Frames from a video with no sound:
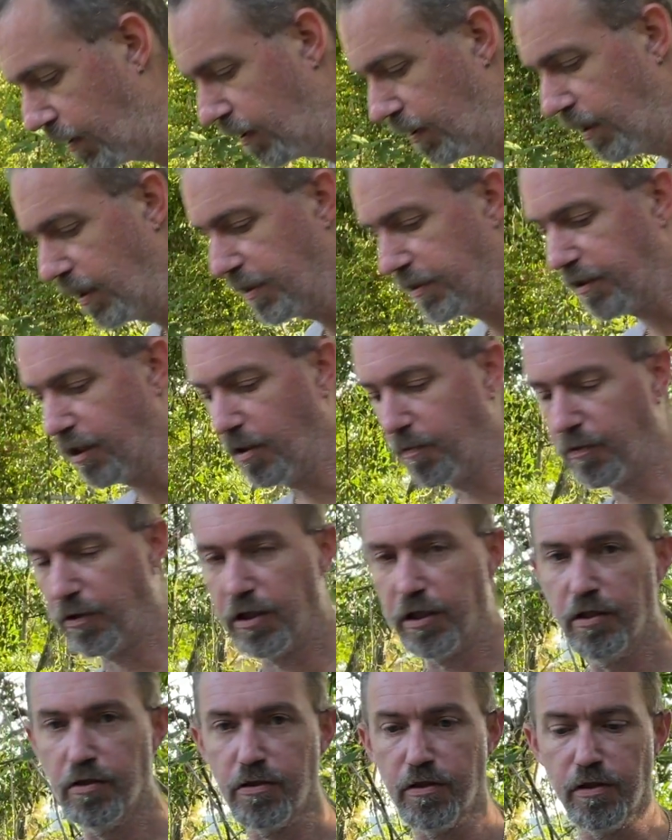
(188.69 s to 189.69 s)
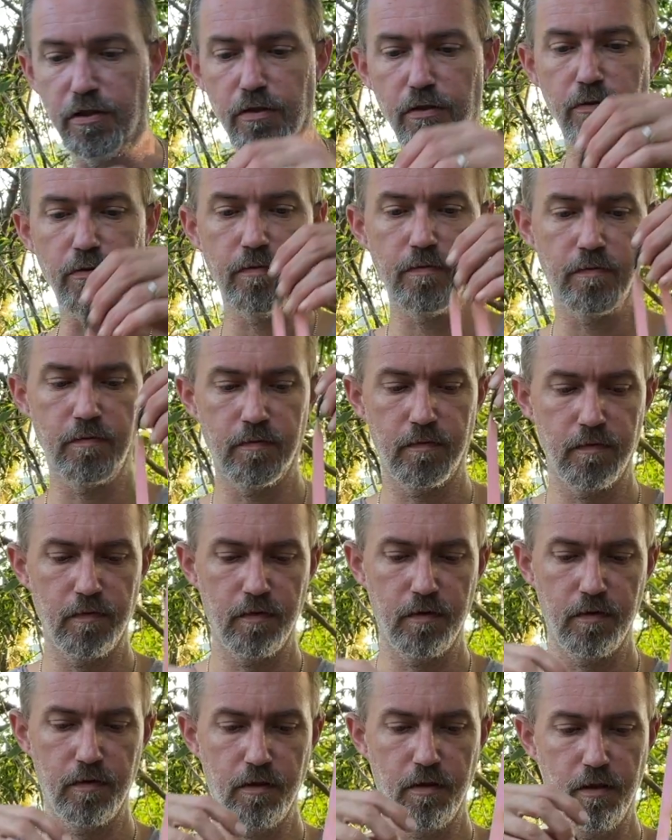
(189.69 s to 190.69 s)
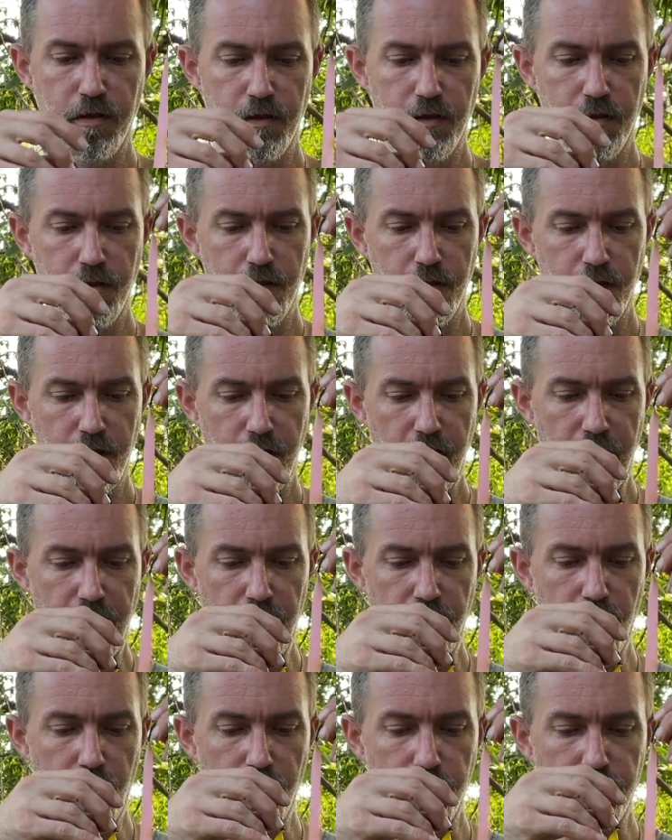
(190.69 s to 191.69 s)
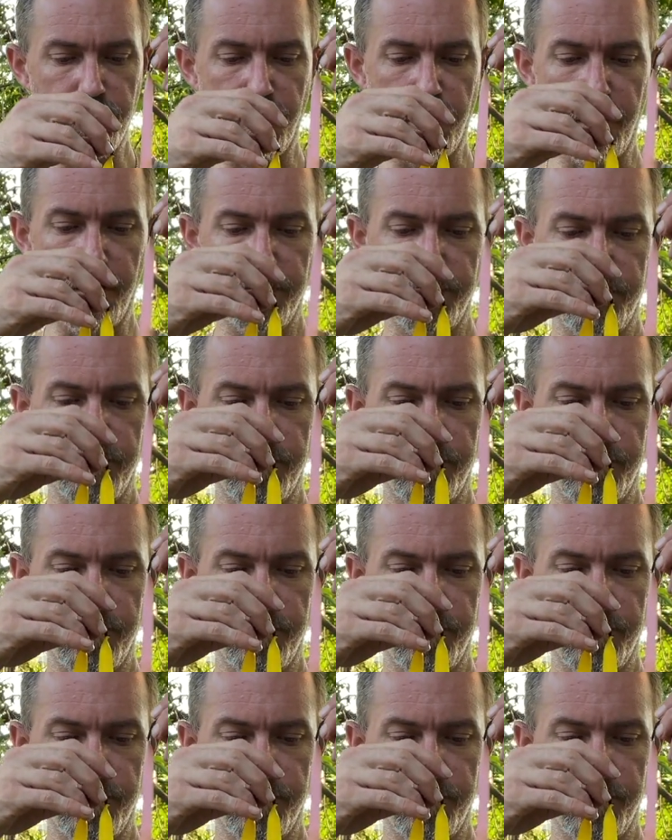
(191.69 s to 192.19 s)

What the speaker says: That's going to bring you to a long draw.